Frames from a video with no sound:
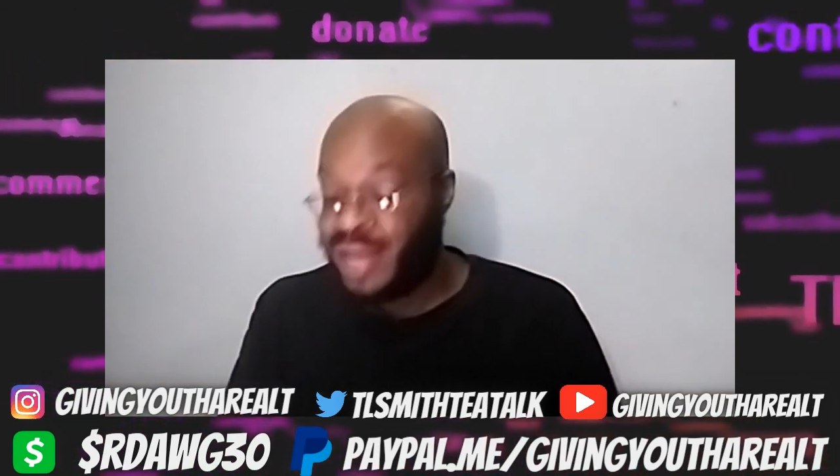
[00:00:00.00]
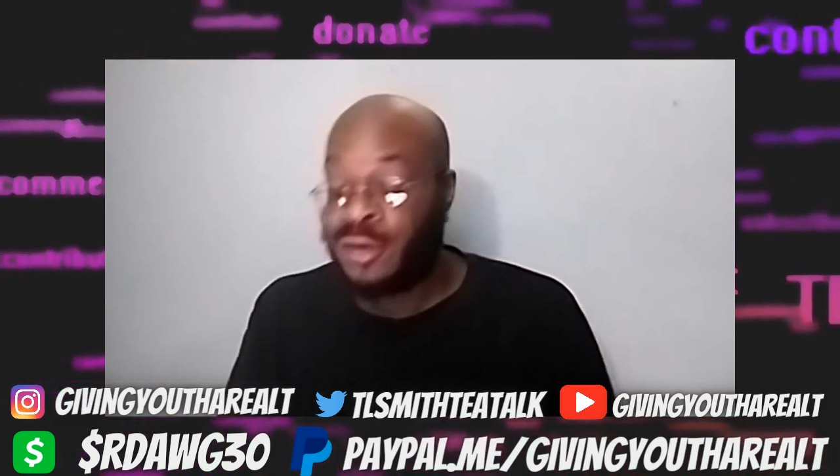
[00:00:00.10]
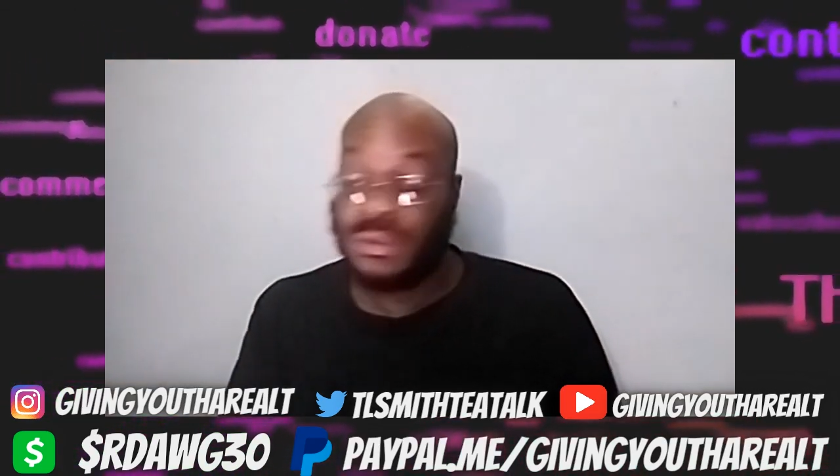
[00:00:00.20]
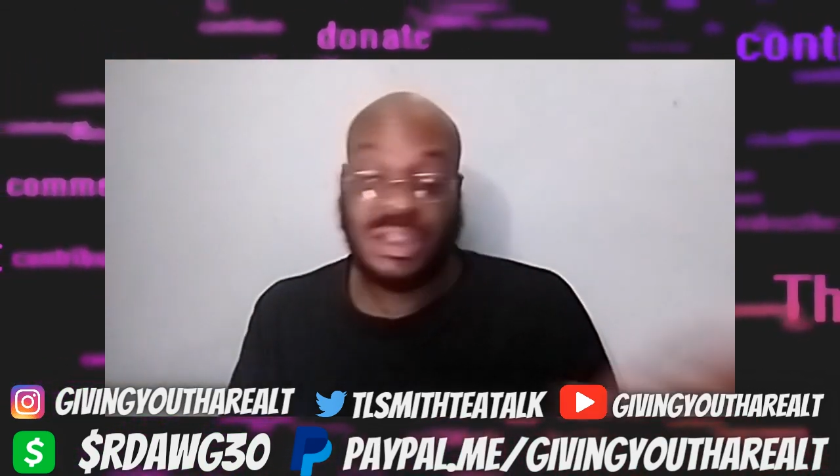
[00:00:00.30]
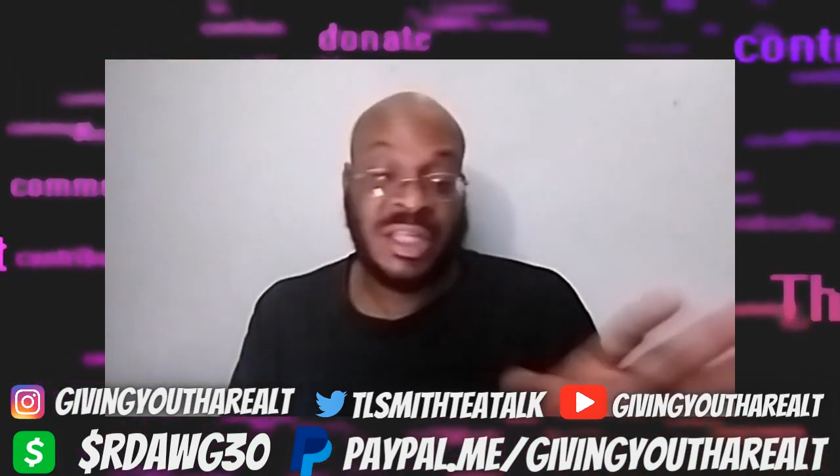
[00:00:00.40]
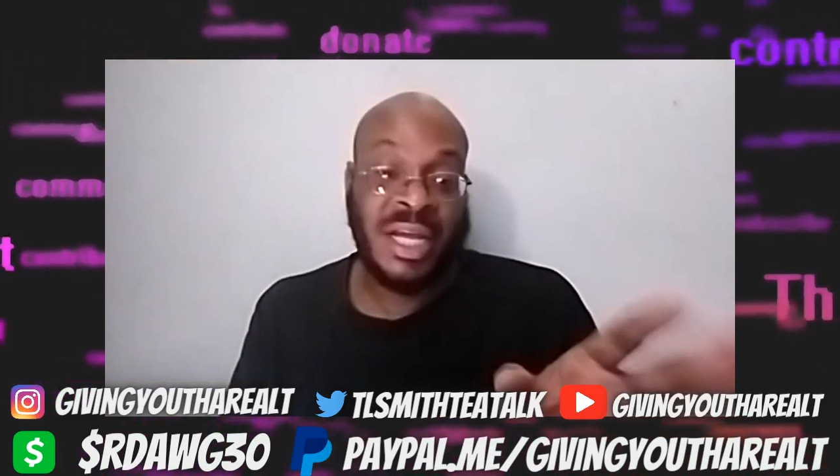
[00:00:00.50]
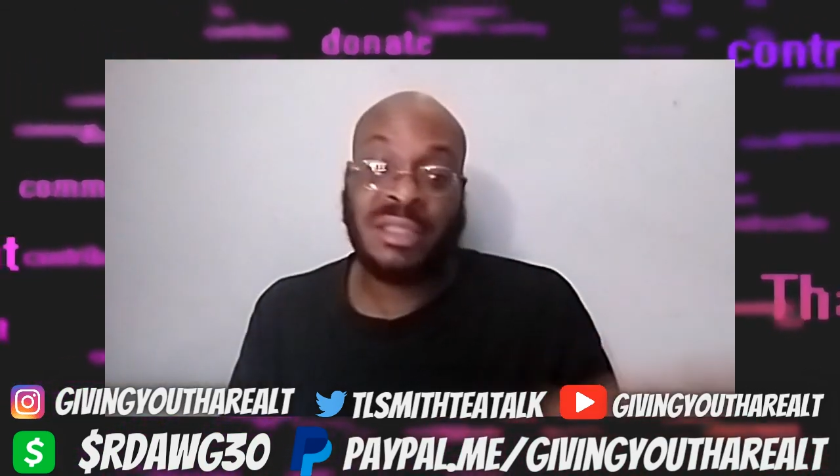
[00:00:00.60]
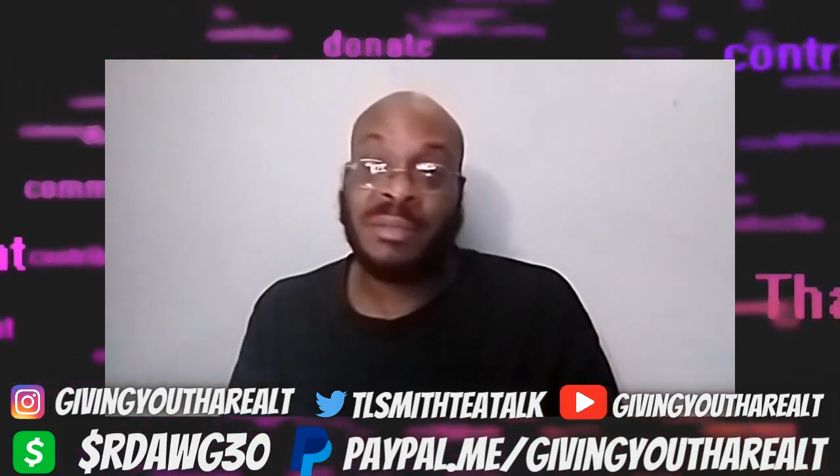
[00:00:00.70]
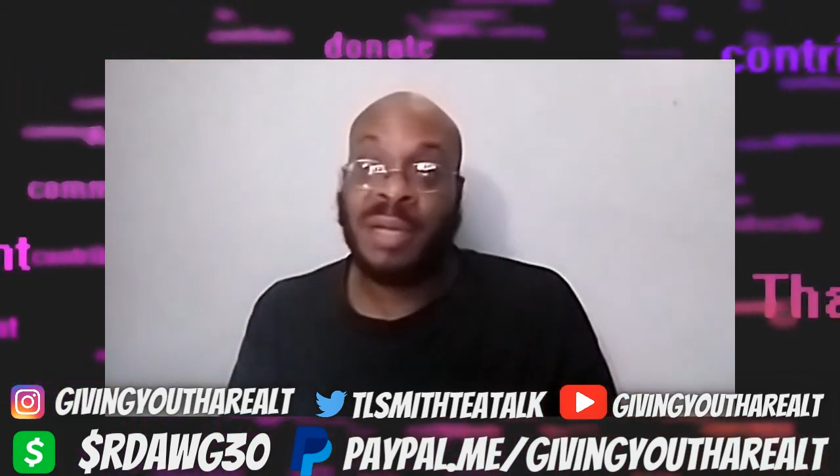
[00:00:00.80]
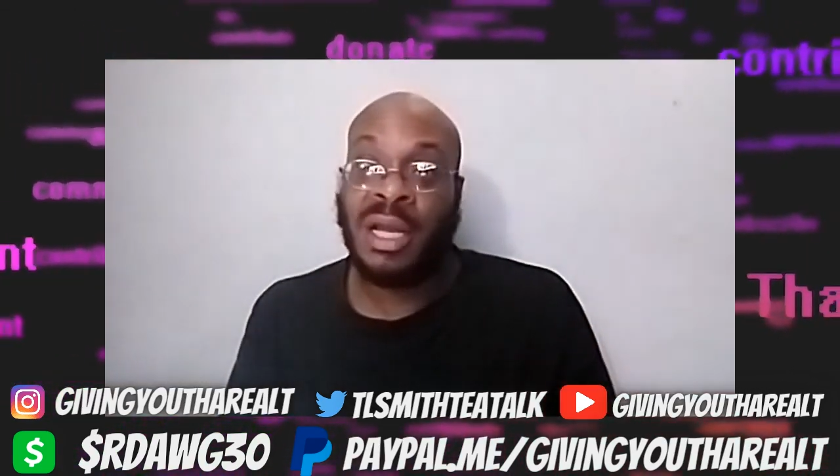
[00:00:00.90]
No shade
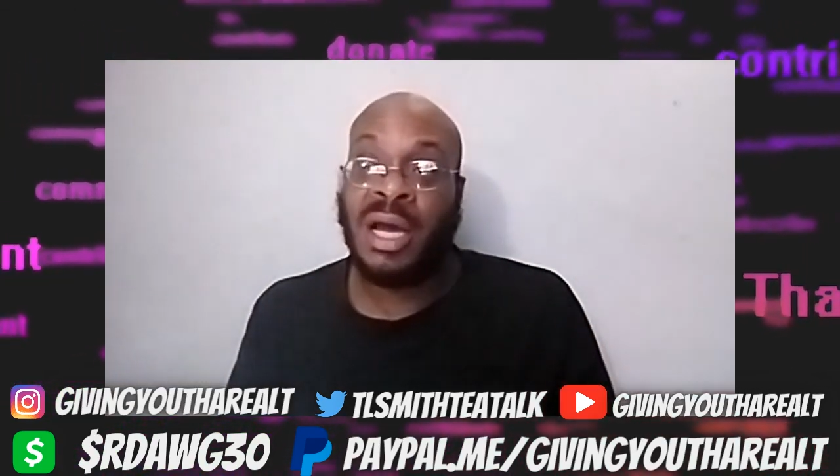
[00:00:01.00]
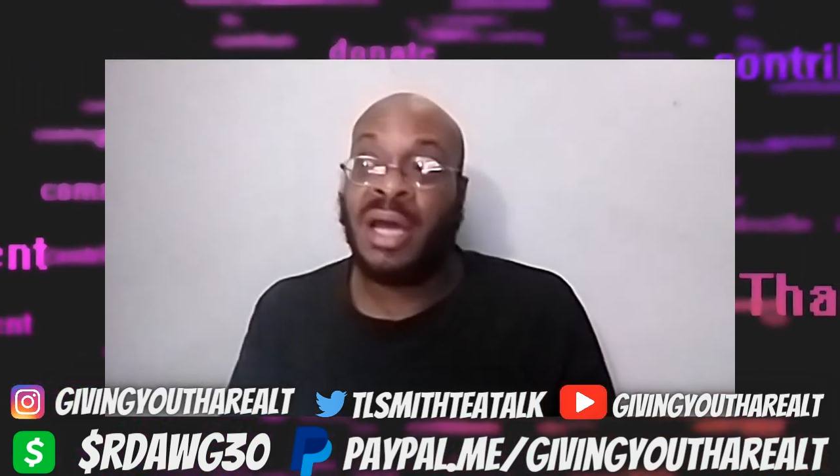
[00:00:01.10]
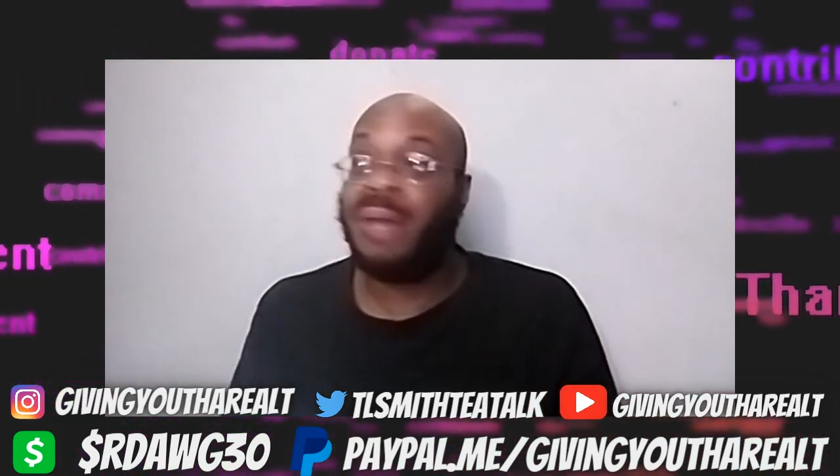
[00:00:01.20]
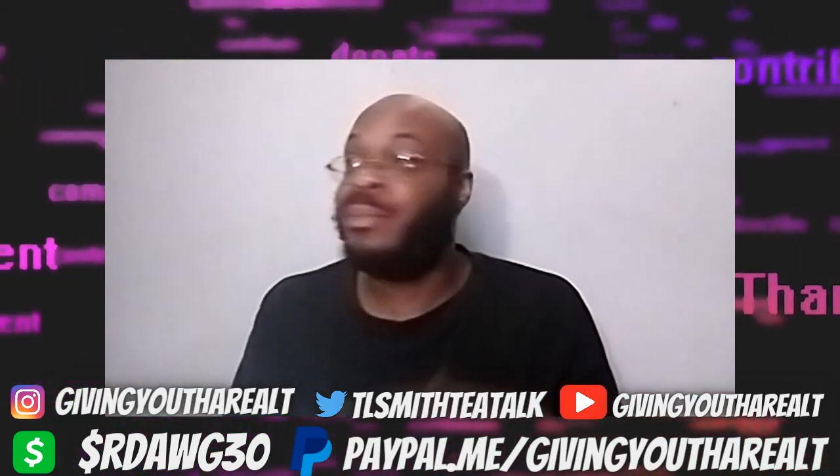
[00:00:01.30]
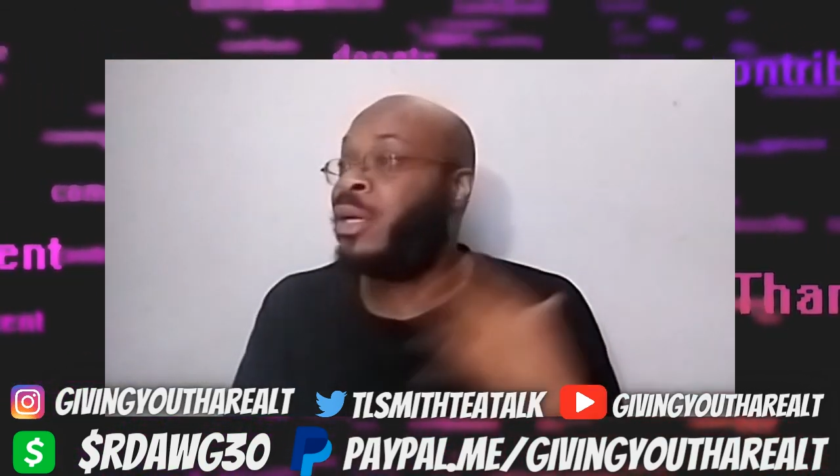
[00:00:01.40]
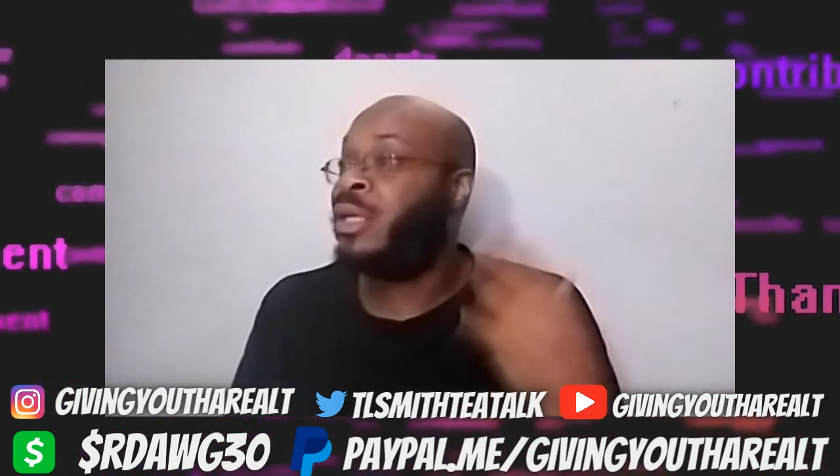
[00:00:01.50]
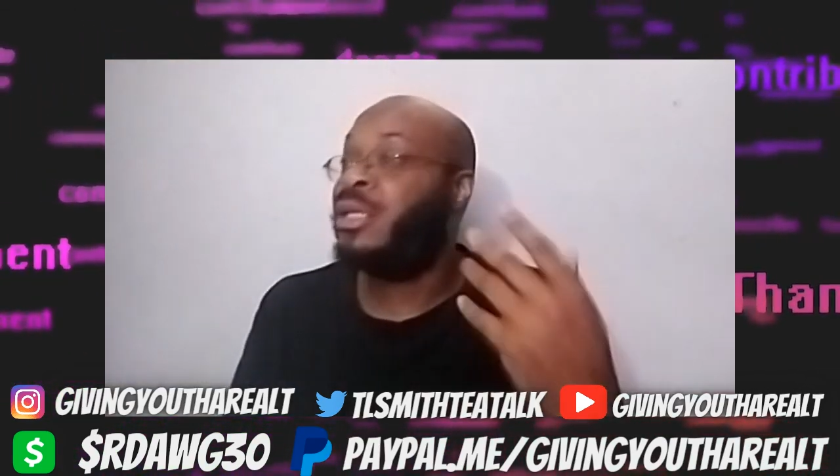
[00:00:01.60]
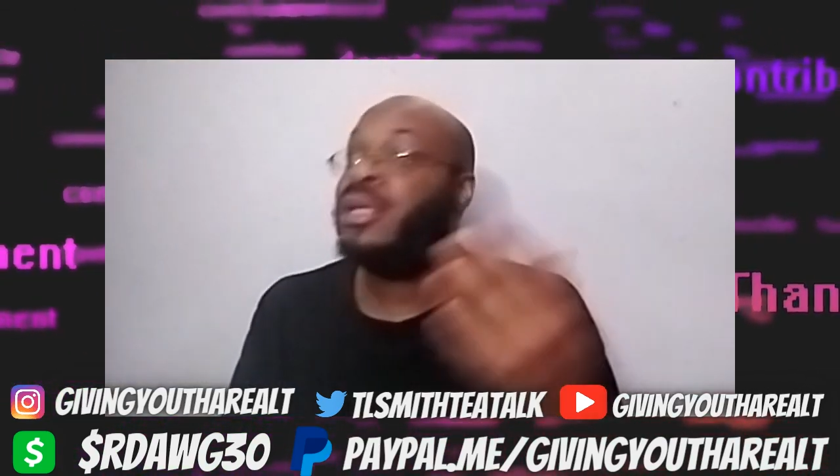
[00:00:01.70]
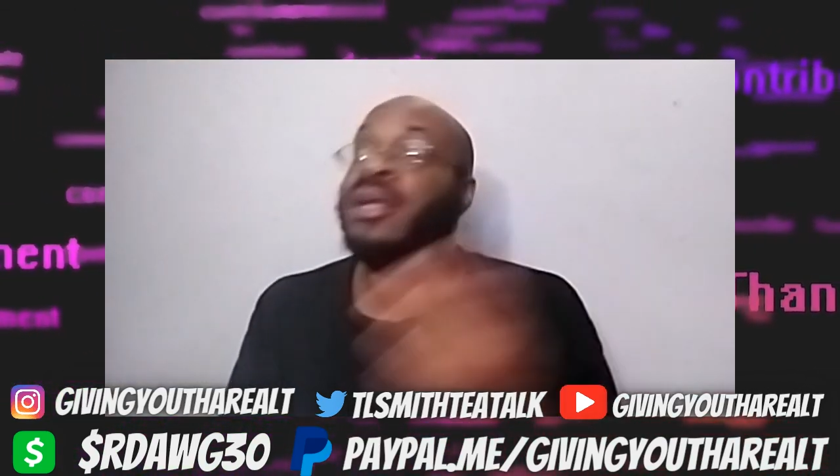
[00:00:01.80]
to Mulan, but